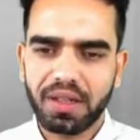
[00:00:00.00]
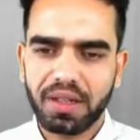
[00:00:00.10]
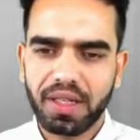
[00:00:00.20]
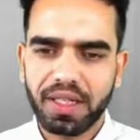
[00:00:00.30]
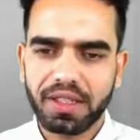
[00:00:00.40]

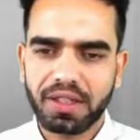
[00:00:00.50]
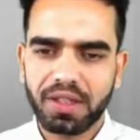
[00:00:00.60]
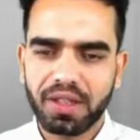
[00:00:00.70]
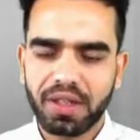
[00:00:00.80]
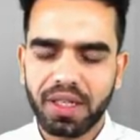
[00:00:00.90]

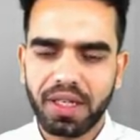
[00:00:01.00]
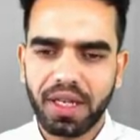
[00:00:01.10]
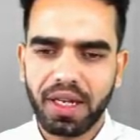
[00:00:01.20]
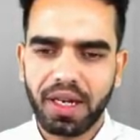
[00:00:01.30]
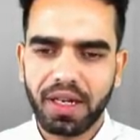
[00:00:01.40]

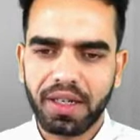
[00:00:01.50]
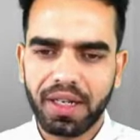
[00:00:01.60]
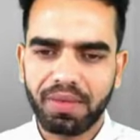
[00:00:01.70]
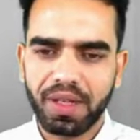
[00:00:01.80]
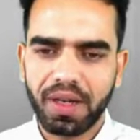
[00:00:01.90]
and
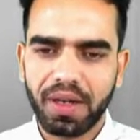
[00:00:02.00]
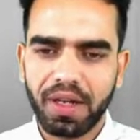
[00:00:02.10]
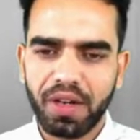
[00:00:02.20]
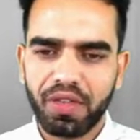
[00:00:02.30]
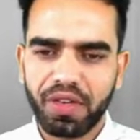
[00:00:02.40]
if the
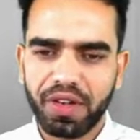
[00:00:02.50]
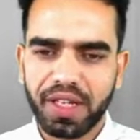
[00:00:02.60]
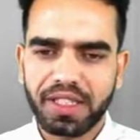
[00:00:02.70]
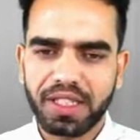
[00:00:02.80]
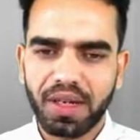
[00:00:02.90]

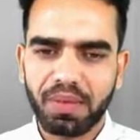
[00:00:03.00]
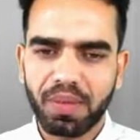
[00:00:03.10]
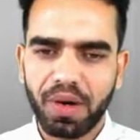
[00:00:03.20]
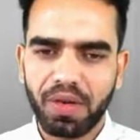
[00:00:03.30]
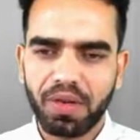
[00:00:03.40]
frequency of the
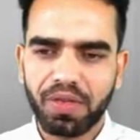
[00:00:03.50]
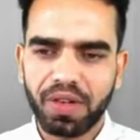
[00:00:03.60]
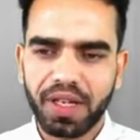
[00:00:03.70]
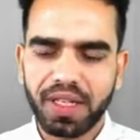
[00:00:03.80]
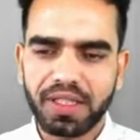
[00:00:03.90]
bowel
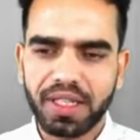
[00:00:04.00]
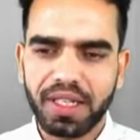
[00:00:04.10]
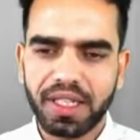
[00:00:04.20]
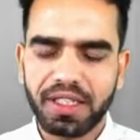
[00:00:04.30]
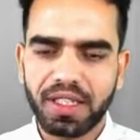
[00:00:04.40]
frequency and
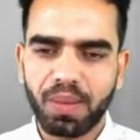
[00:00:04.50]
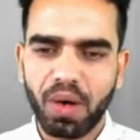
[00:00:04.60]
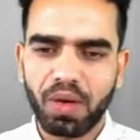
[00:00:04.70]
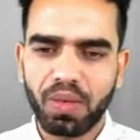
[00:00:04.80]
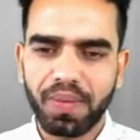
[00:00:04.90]
nature of
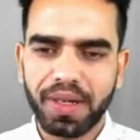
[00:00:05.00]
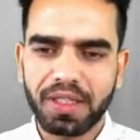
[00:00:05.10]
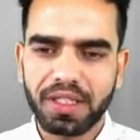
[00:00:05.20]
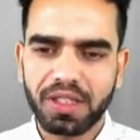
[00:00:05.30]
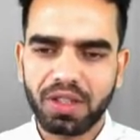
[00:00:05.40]
bowel
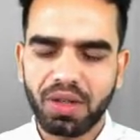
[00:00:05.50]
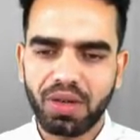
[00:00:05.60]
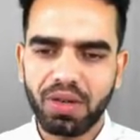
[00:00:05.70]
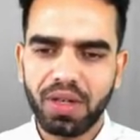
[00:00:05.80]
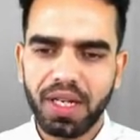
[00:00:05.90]
movements is
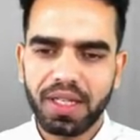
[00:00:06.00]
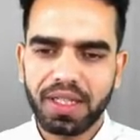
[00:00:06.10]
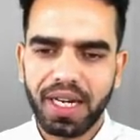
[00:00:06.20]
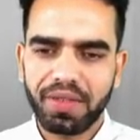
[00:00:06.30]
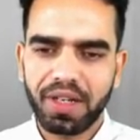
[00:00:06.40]
slow,
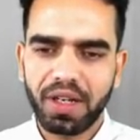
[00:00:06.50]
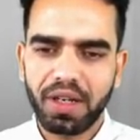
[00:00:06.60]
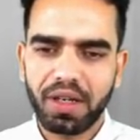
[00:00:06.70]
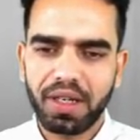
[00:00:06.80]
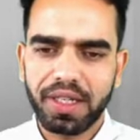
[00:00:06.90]
that will
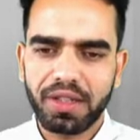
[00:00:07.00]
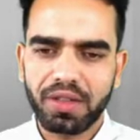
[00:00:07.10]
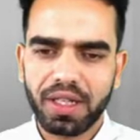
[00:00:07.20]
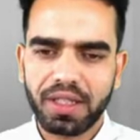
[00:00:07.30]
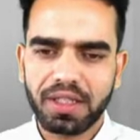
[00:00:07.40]
lead to
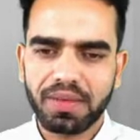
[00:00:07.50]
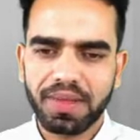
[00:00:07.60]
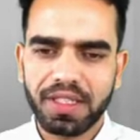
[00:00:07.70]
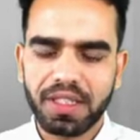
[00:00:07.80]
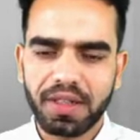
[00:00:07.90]

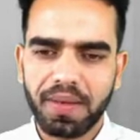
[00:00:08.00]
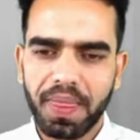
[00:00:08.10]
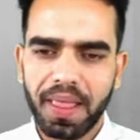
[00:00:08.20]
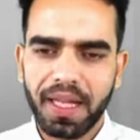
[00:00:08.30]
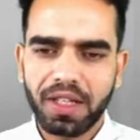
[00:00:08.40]
constipation.
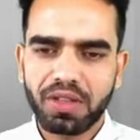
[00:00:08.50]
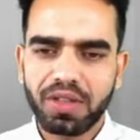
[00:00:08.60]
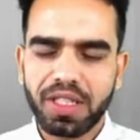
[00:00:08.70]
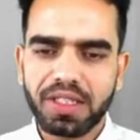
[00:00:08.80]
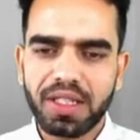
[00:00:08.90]
So
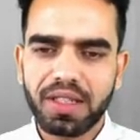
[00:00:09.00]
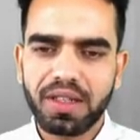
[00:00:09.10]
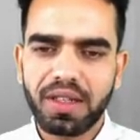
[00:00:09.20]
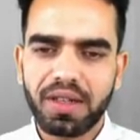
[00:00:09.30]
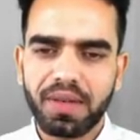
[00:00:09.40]
these are
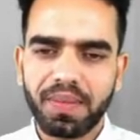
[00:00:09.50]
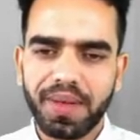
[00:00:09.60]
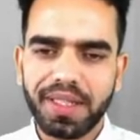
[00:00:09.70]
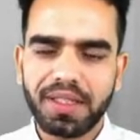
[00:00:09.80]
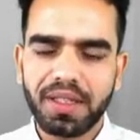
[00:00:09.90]
the
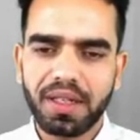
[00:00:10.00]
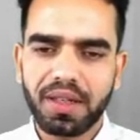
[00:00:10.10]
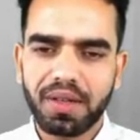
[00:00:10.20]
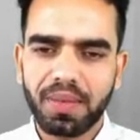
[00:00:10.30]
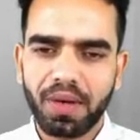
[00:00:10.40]
major
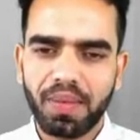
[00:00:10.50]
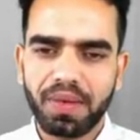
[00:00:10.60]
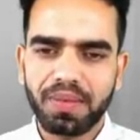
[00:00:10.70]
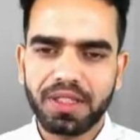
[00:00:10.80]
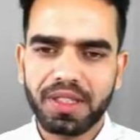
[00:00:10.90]

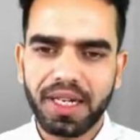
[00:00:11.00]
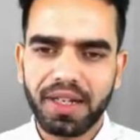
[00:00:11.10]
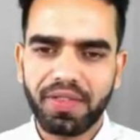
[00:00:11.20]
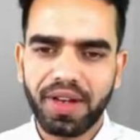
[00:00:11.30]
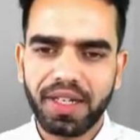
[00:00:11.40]
problems that
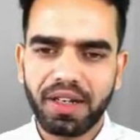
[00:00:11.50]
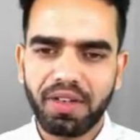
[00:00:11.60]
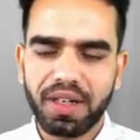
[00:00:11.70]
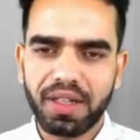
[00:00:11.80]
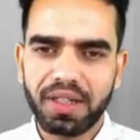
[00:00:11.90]
affect
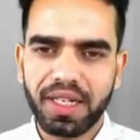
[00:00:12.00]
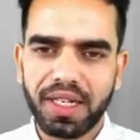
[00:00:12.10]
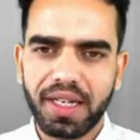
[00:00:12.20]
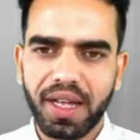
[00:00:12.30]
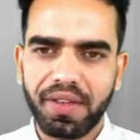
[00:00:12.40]
our
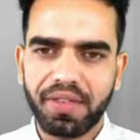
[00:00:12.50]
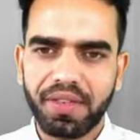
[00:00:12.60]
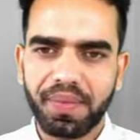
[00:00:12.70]
daily life.